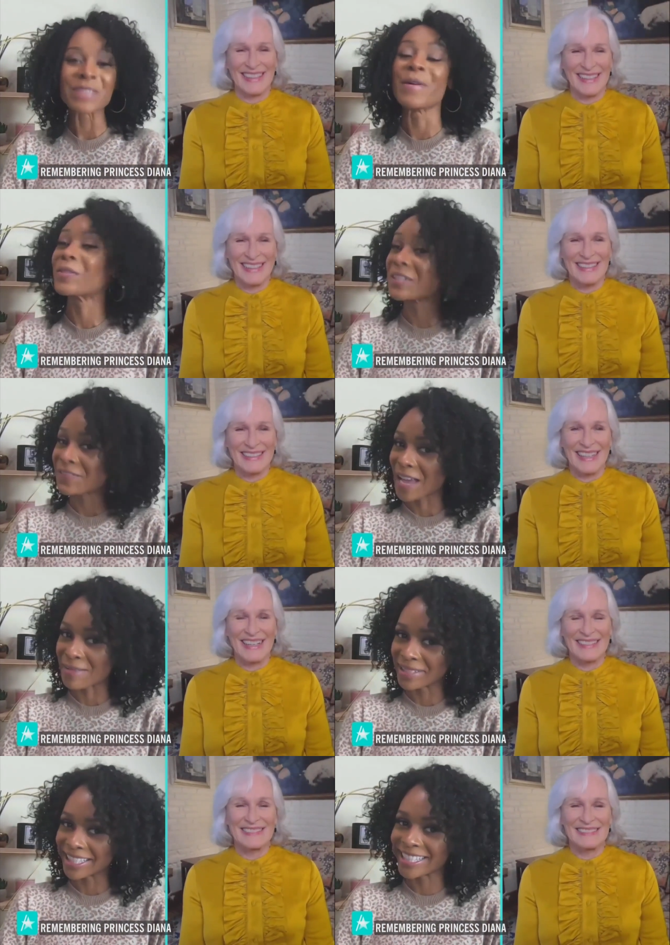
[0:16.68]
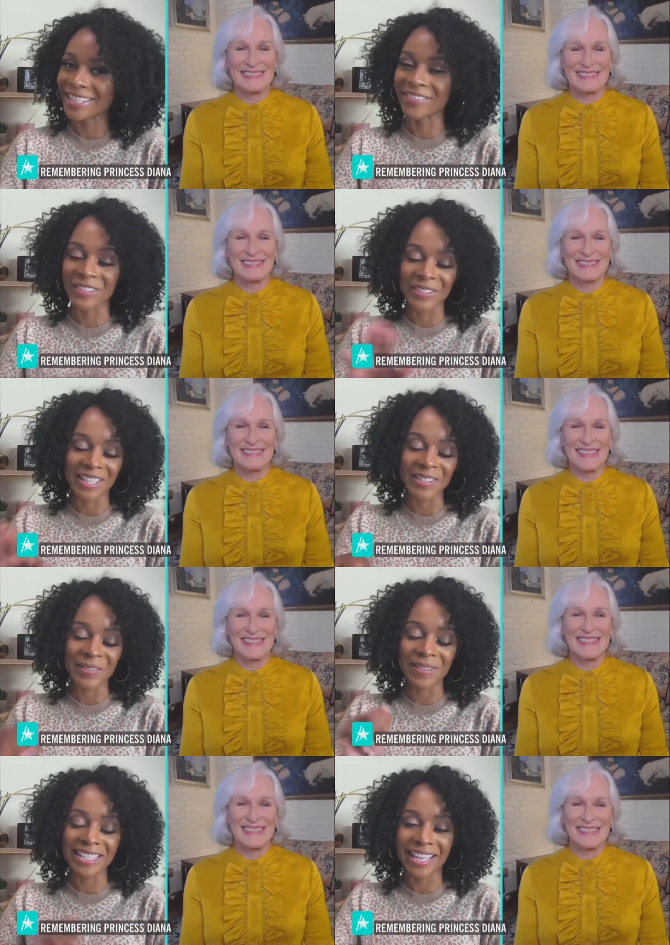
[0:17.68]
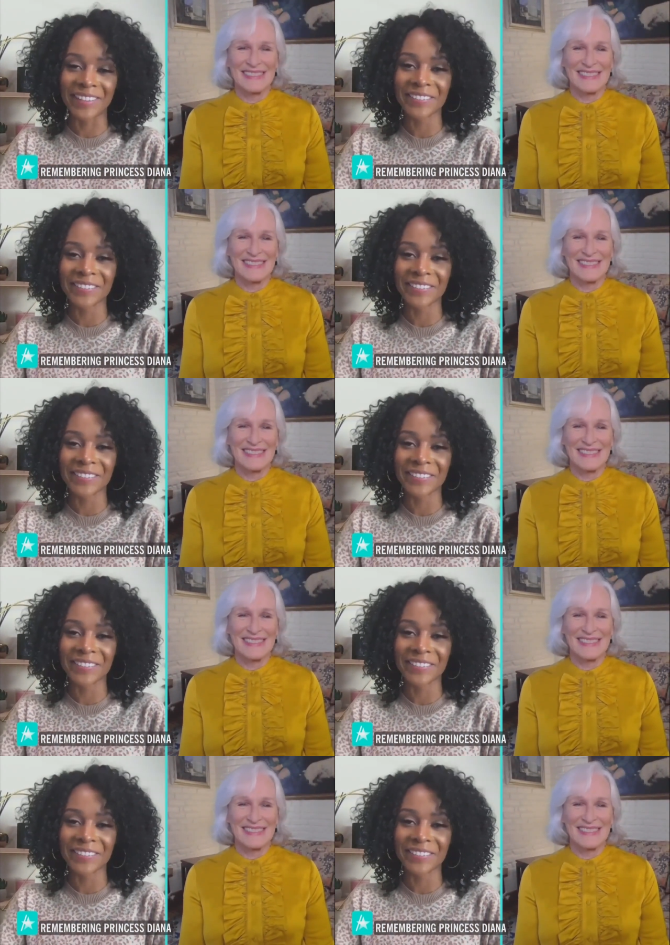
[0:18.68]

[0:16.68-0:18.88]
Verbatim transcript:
Speaker 1: you both looked fabulous, if I do say so myself.